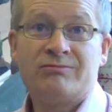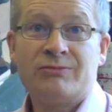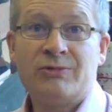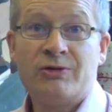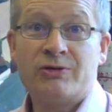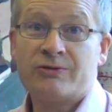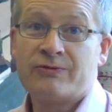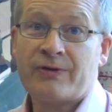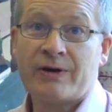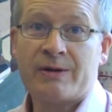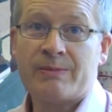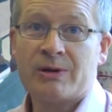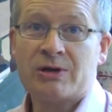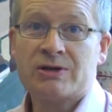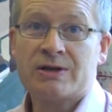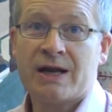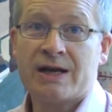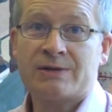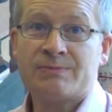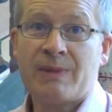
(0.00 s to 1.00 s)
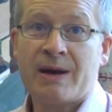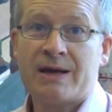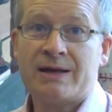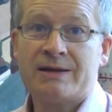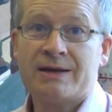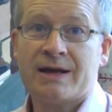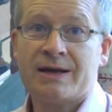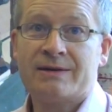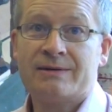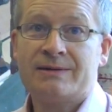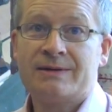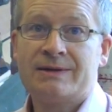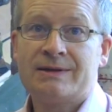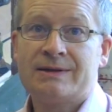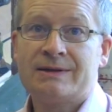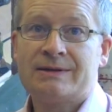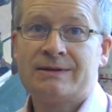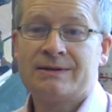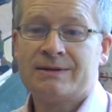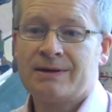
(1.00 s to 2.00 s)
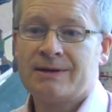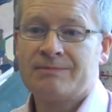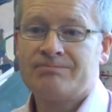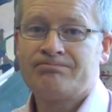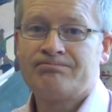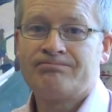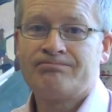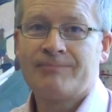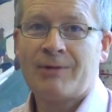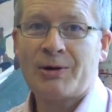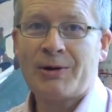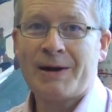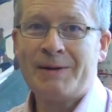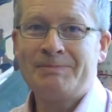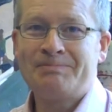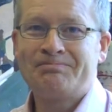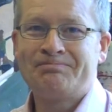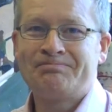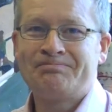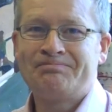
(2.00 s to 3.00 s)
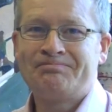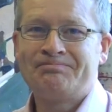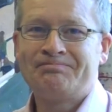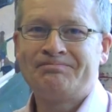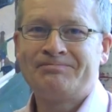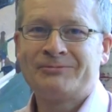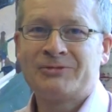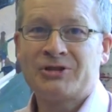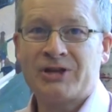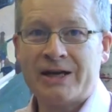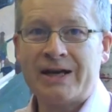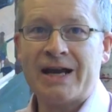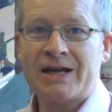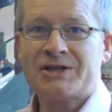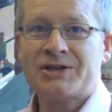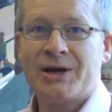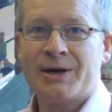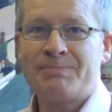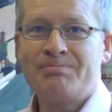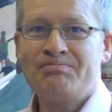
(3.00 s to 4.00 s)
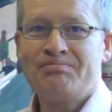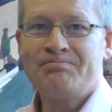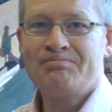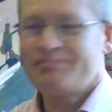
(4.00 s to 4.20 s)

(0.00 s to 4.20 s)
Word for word: We use very much less paint then. Okay, see you next time.